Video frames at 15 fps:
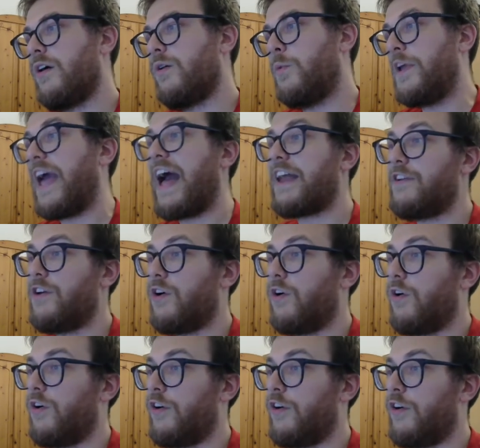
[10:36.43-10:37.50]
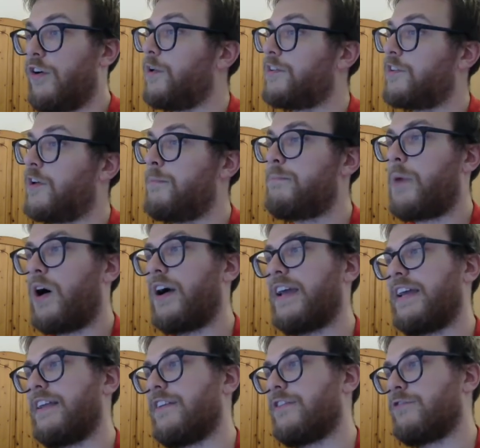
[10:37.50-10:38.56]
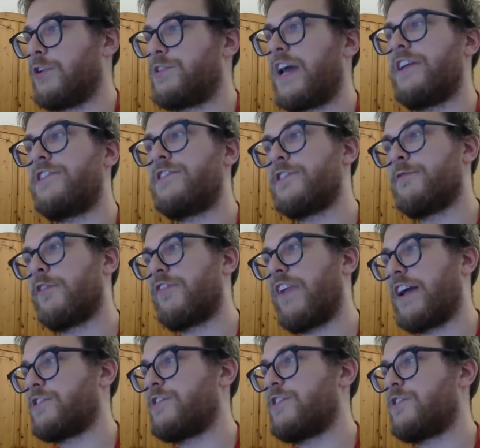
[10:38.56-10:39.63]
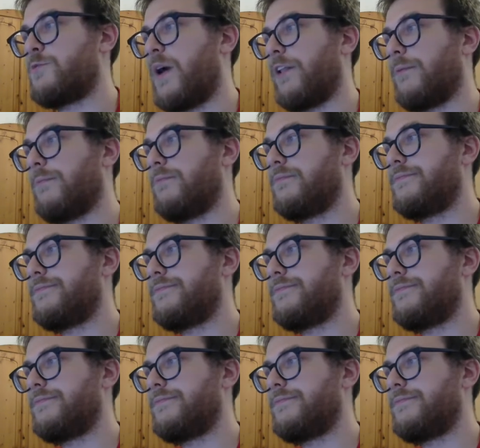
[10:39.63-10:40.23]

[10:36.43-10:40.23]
We can, of course, combine rotations and reflections as well.